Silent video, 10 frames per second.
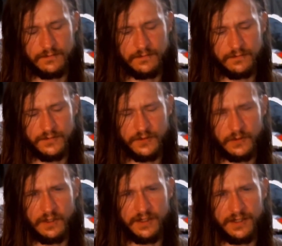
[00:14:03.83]
they're
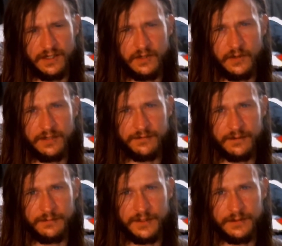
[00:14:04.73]
walking away
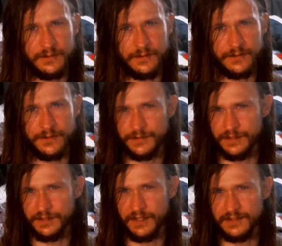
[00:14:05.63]
from it, or they're
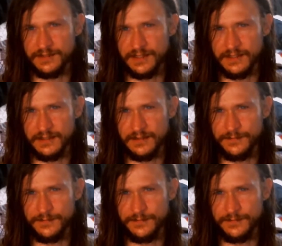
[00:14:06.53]
realizing